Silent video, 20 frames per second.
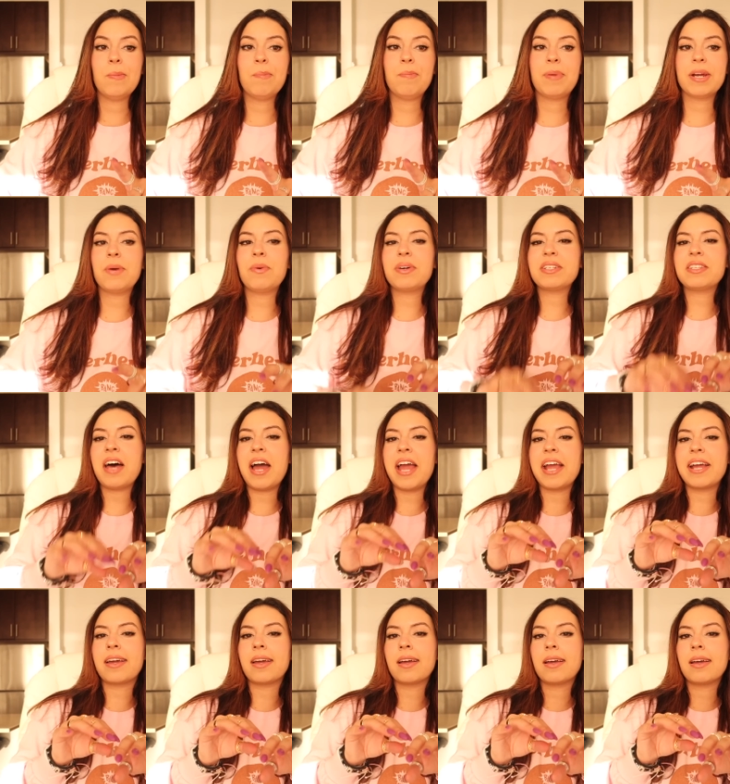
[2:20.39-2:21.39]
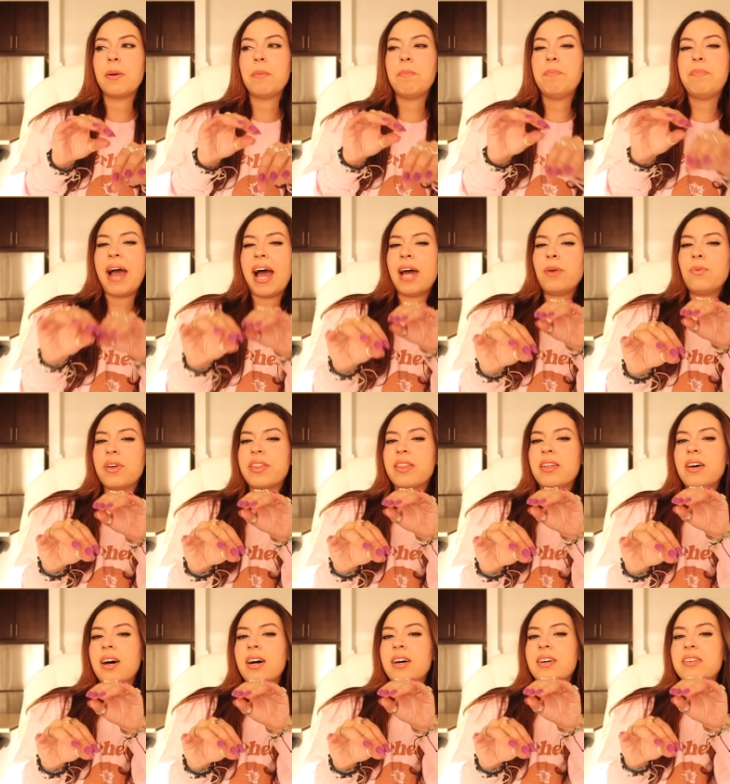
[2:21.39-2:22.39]
But it was like bad
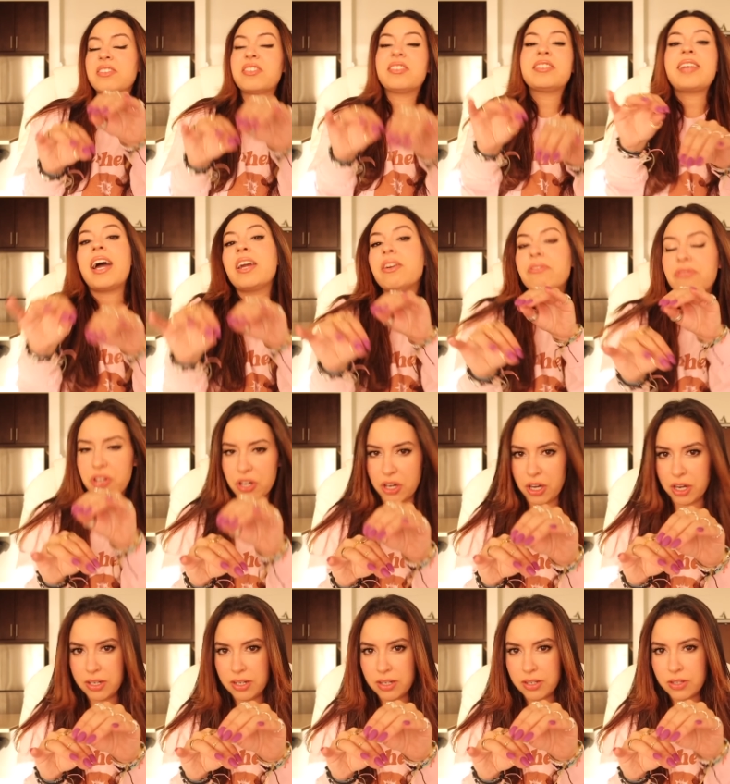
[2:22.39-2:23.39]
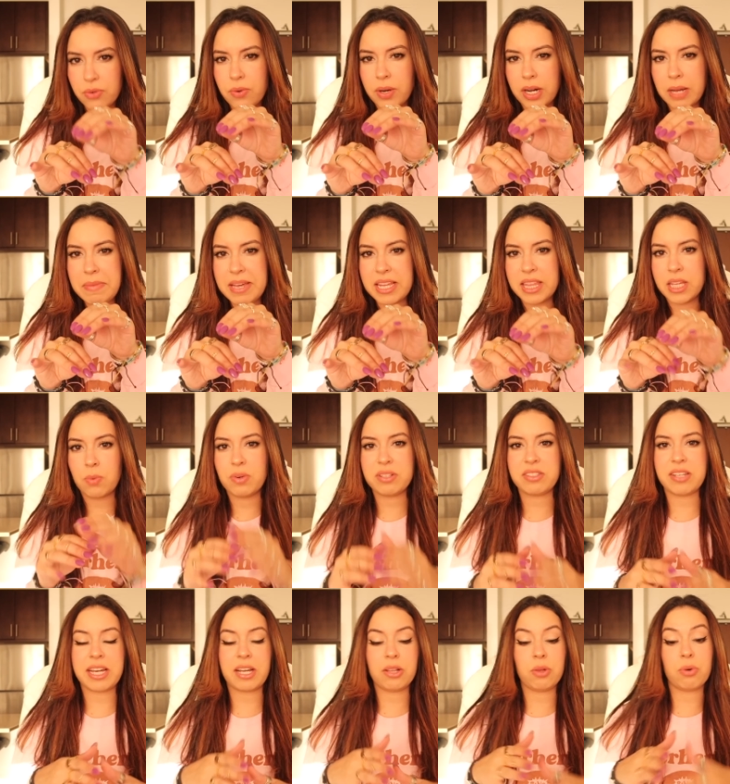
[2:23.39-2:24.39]
with a side of good. You know what I mean? There
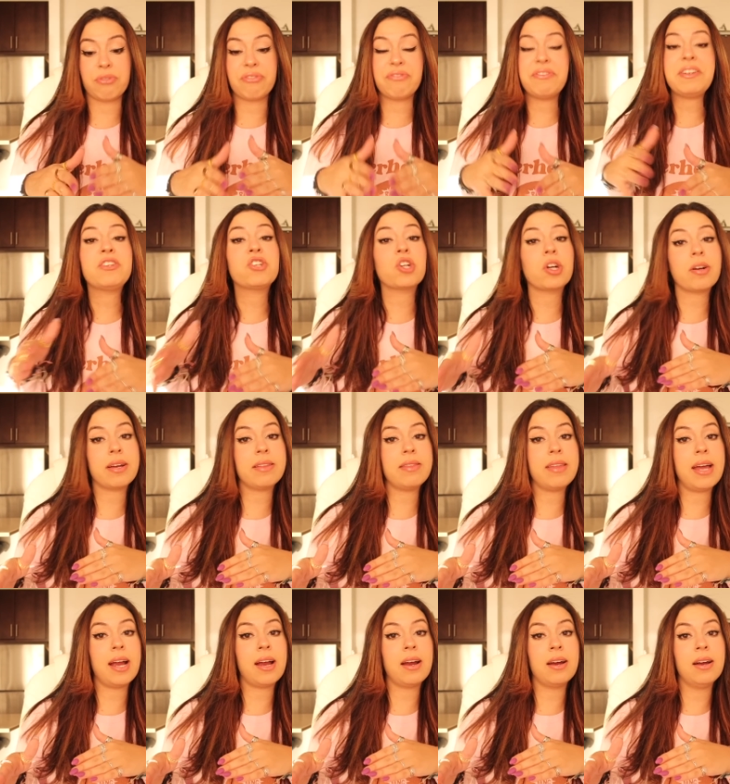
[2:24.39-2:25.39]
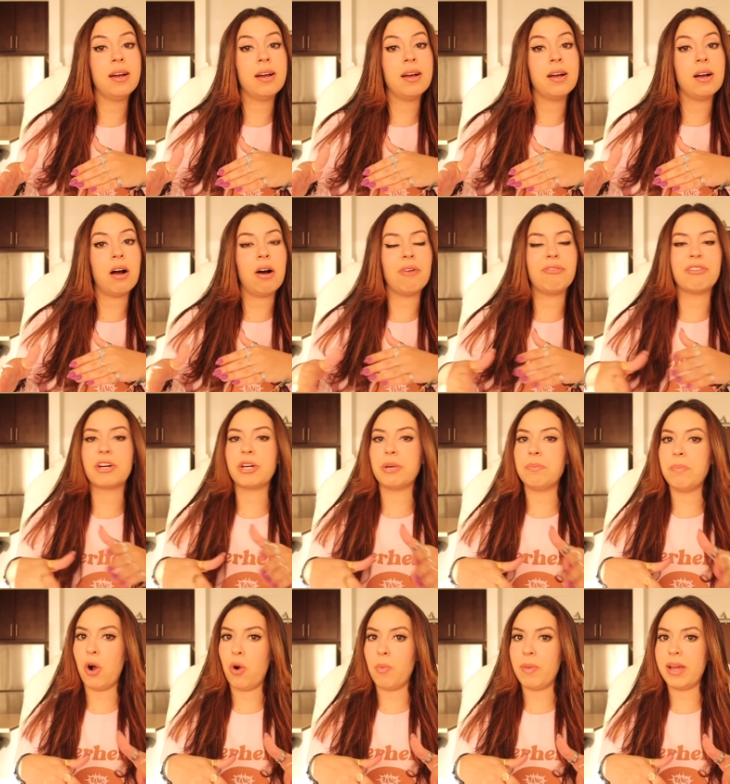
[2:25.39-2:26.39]
was like a little feature in there of a
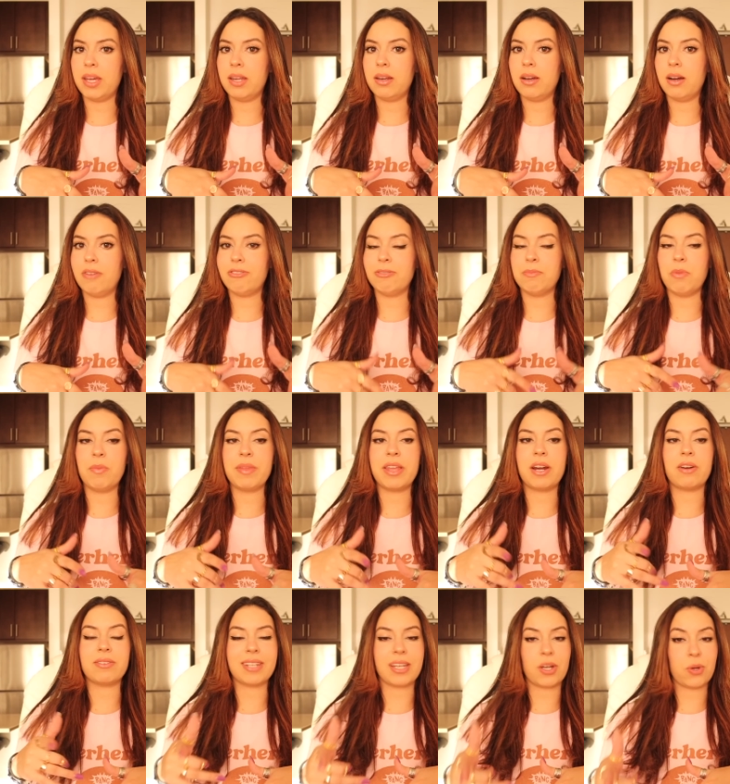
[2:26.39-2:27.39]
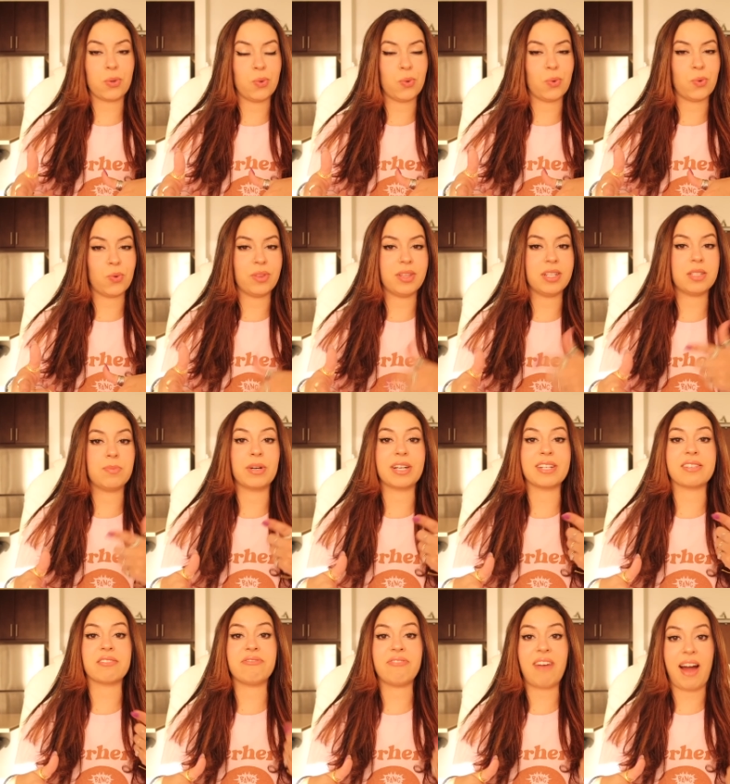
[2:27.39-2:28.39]
good moment, of a moment that I was like, ooh, this book
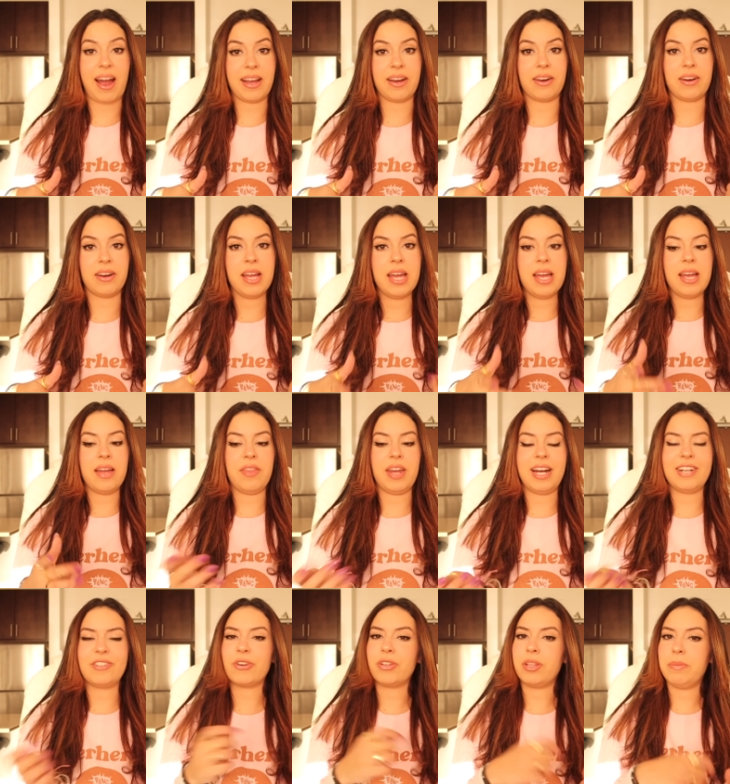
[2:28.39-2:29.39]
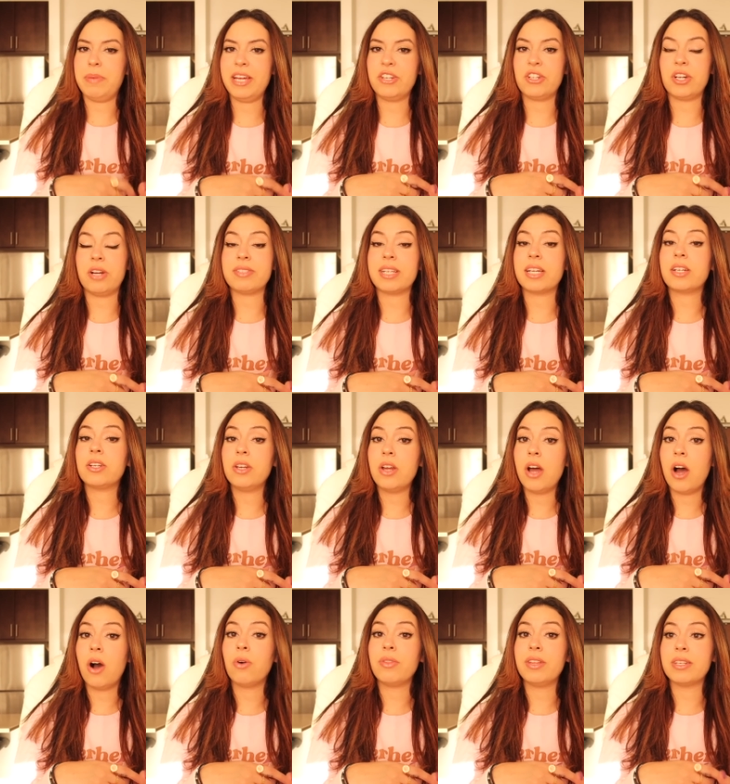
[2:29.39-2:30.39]
is fire. And then I turned the page and I was like,
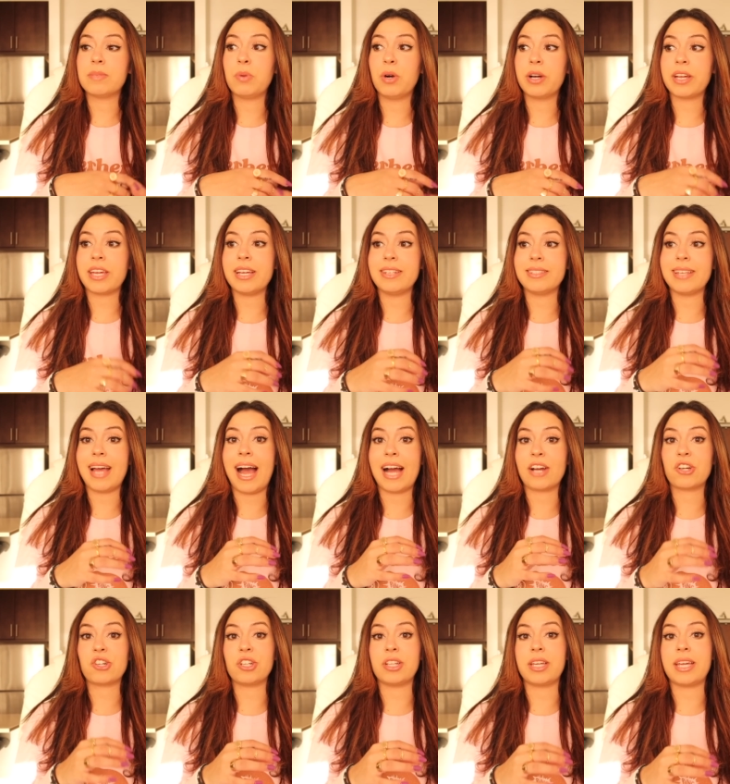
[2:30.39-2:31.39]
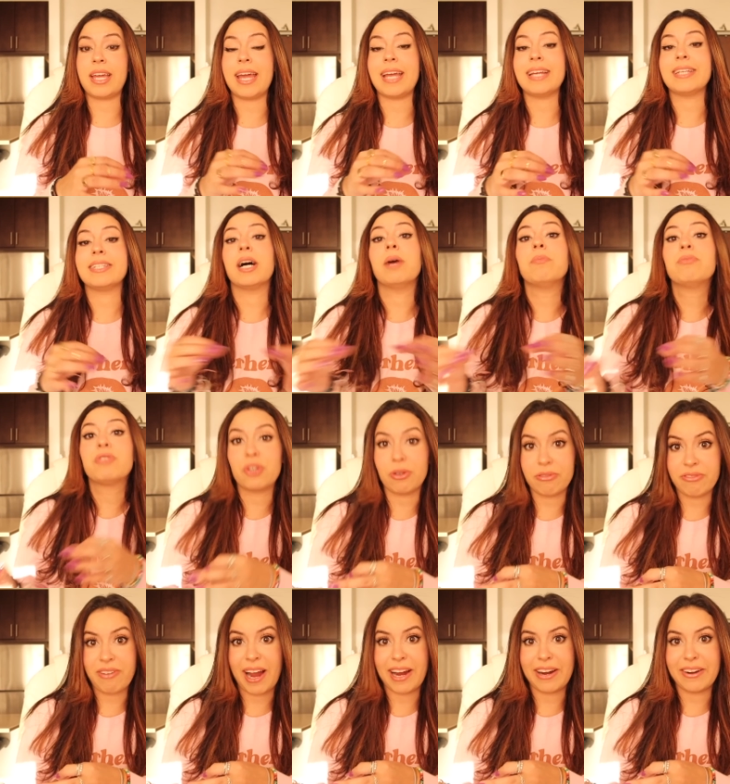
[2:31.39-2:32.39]
no, this book is actually a
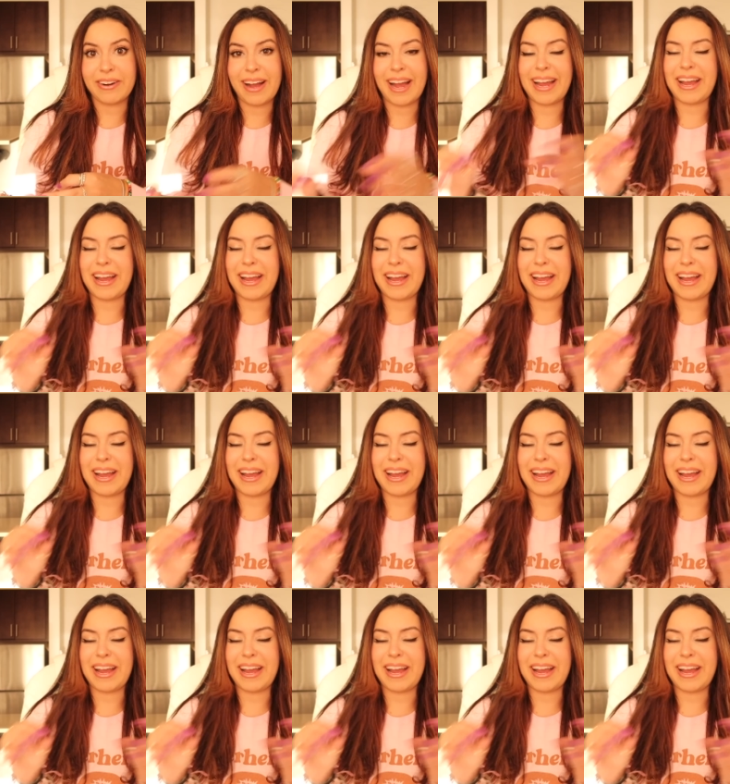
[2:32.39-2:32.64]
dumpster fire.